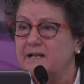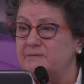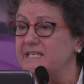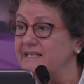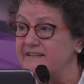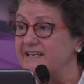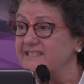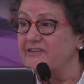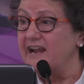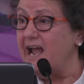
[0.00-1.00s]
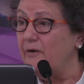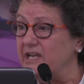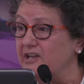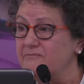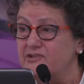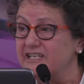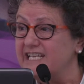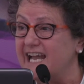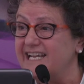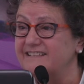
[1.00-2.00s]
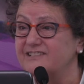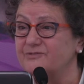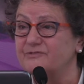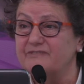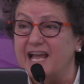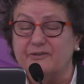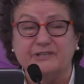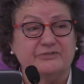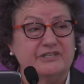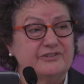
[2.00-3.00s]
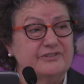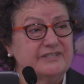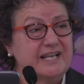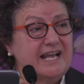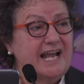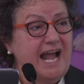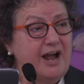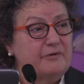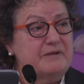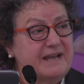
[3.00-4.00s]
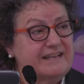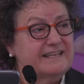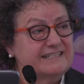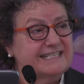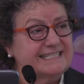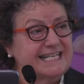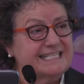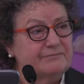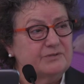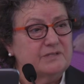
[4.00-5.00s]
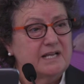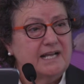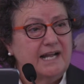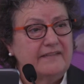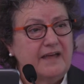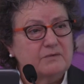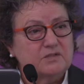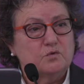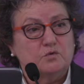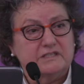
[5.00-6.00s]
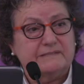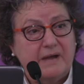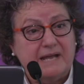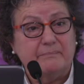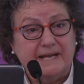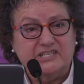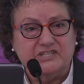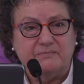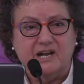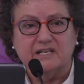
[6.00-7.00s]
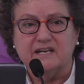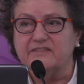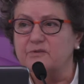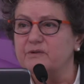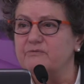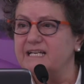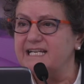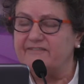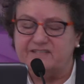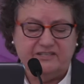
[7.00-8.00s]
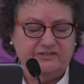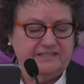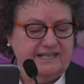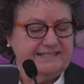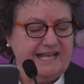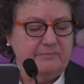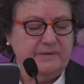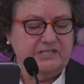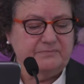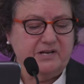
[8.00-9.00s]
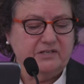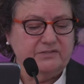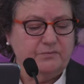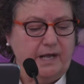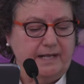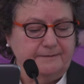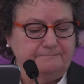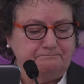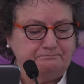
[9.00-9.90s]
Particularly things around how we communicate, the sort of language we use, how we make things accessible. That was always my benchmark, and I think we really have to use that as our benchmark as well.